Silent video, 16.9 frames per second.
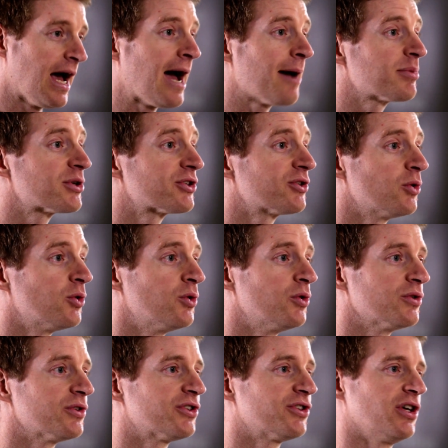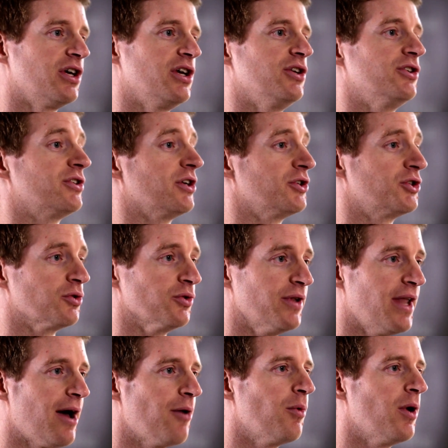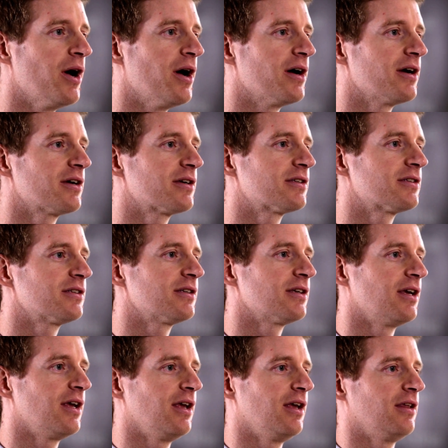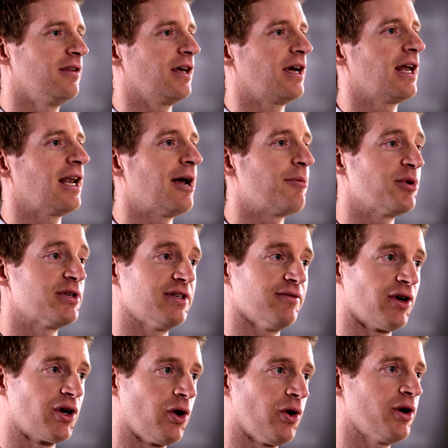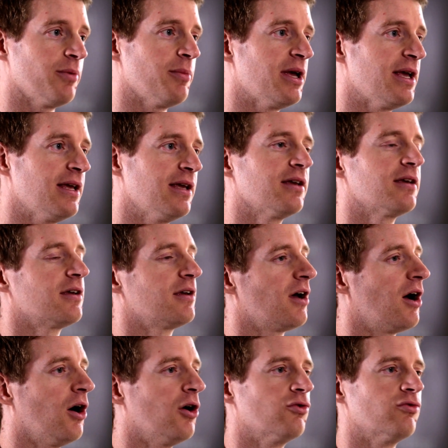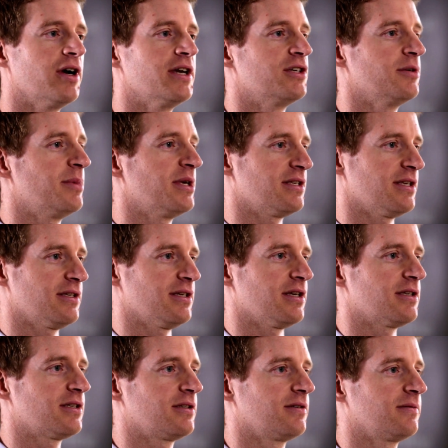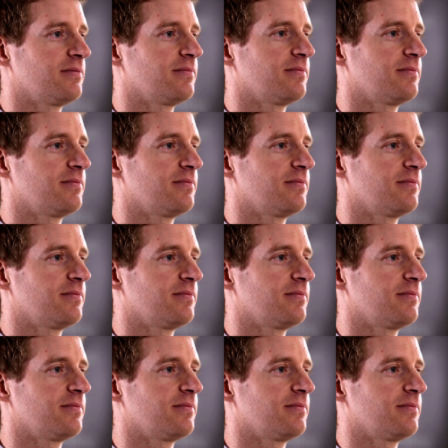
app stores, social networks, the collaborative economy, a whole range of businesses.